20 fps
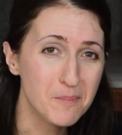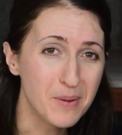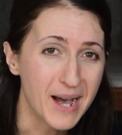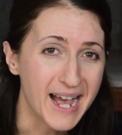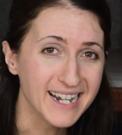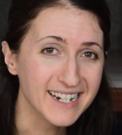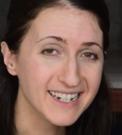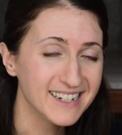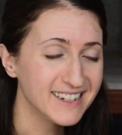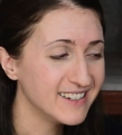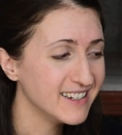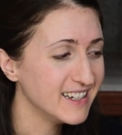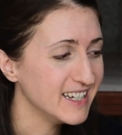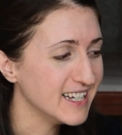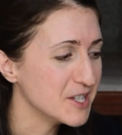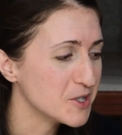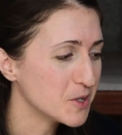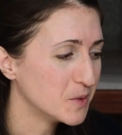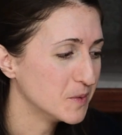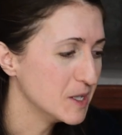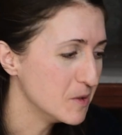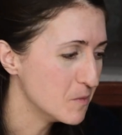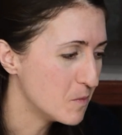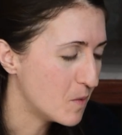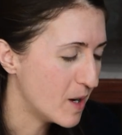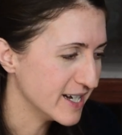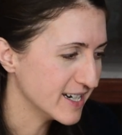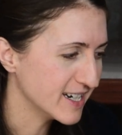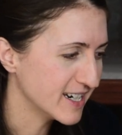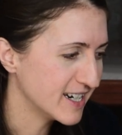but it's only
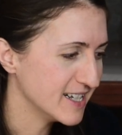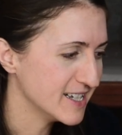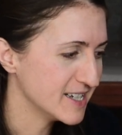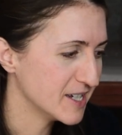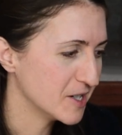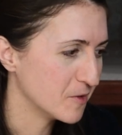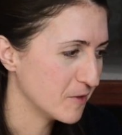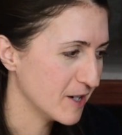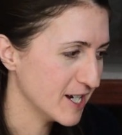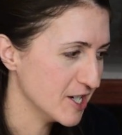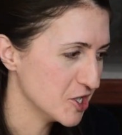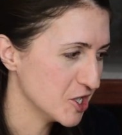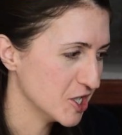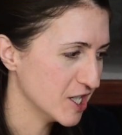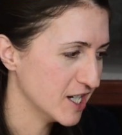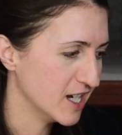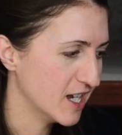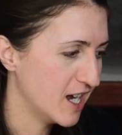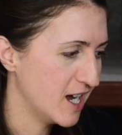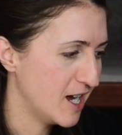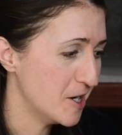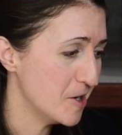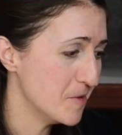one consideration.